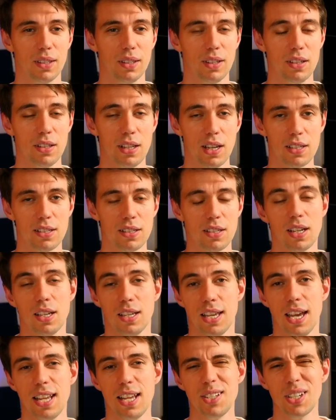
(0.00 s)
Thanks.
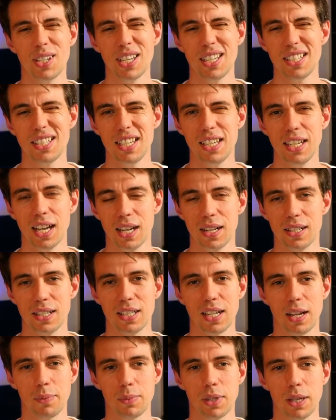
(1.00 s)
Yeah, as you can see, I
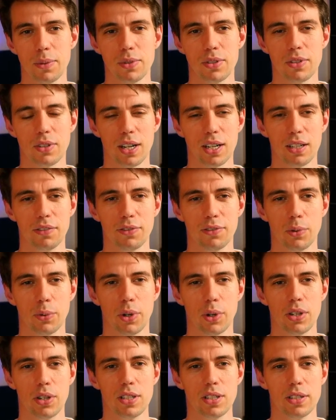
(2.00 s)
sometimes struggle for
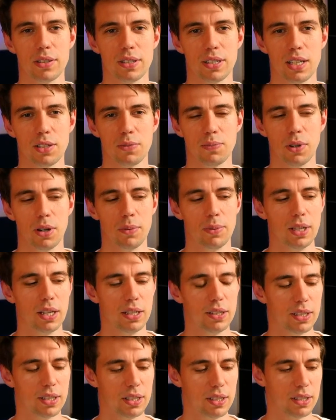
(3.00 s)
words. That's probably, I
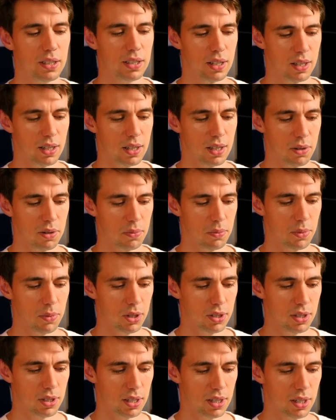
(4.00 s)
think,
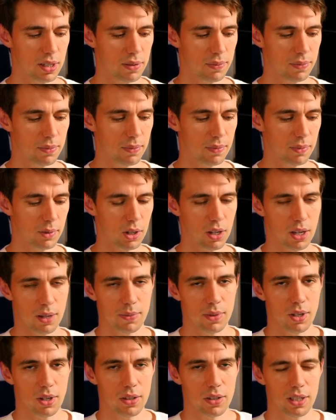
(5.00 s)
mostly, or
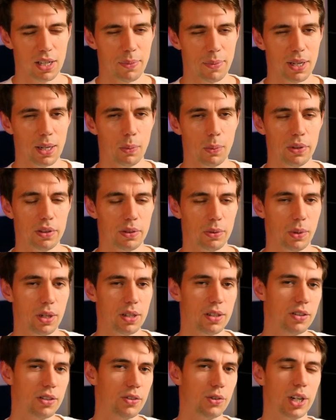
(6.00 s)
I'm not coming up with the word
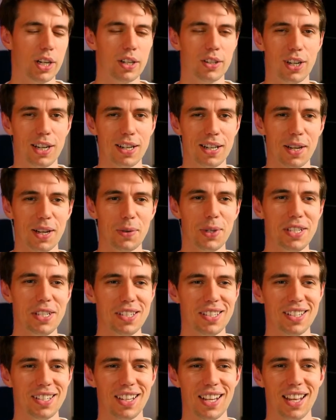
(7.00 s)
in the right language.